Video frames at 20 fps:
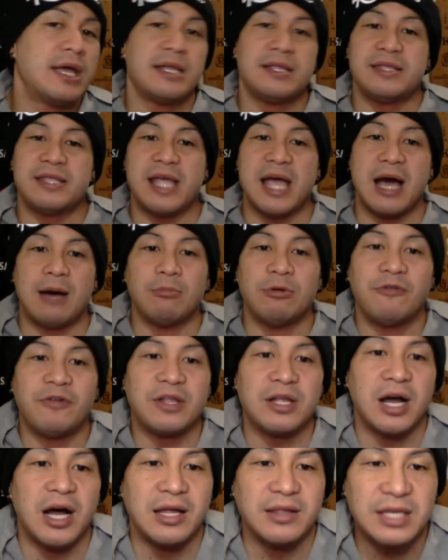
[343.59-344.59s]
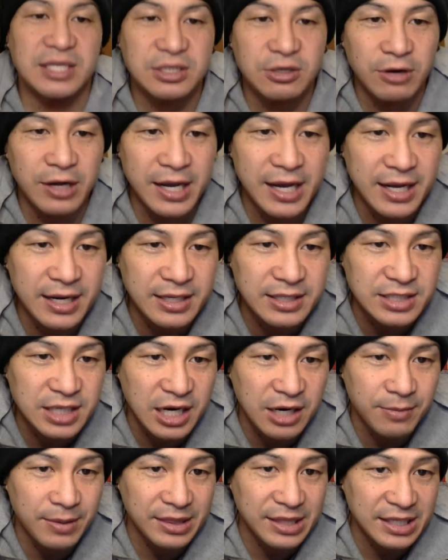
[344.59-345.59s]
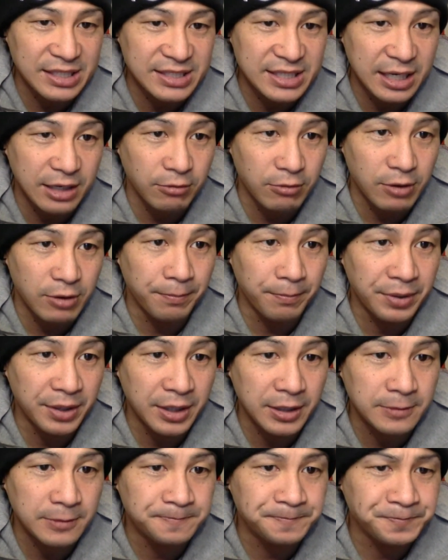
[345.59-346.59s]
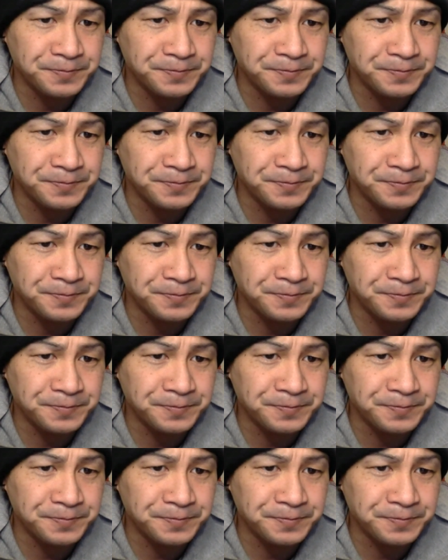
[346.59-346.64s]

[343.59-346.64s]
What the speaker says: Now moving on, let's go ahead and talk about that second round pick.